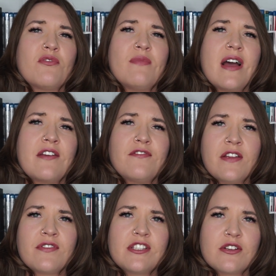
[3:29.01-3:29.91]
my
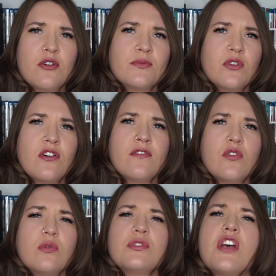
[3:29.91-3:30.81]
favourite sitcoms of
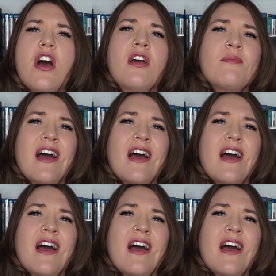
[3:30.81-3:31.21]
all time.